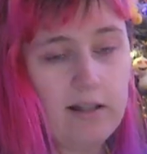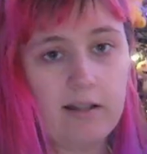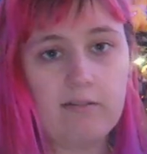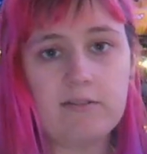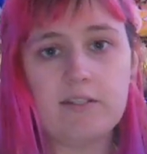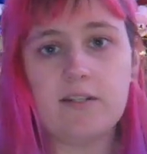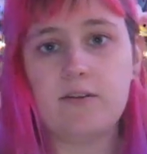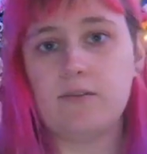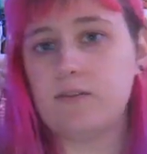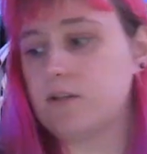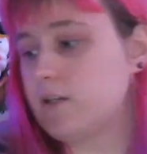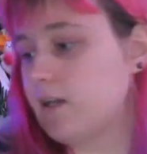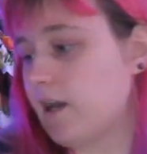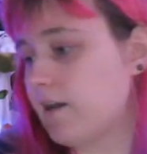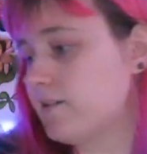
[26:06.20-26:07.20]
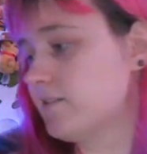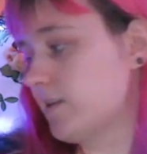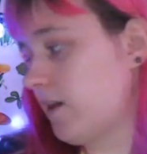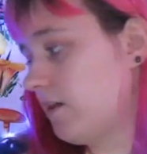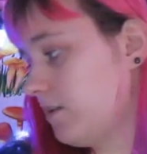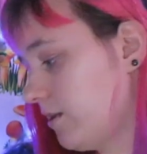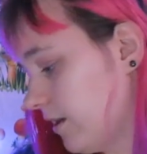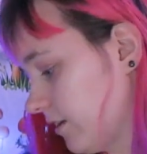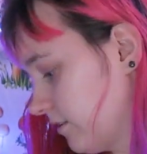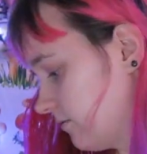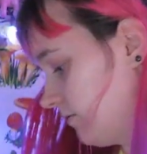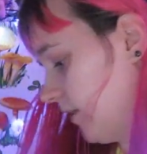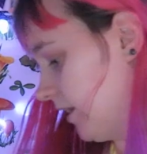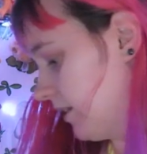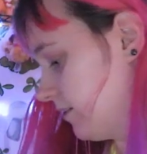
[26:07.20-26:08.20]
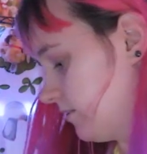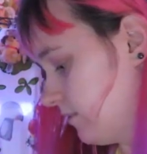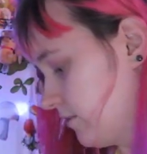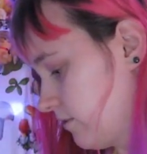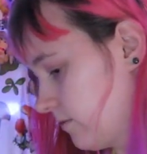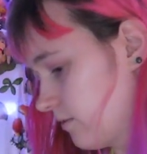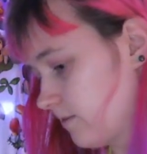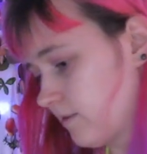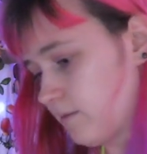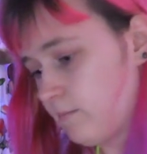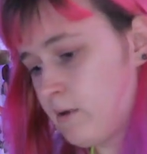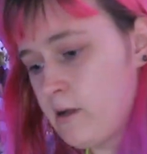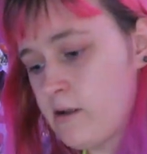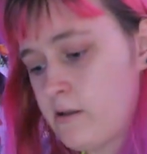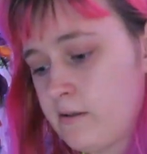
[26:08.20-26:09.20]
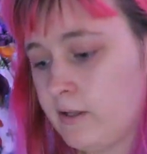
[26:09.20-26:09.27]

That was the only XL I could find through them.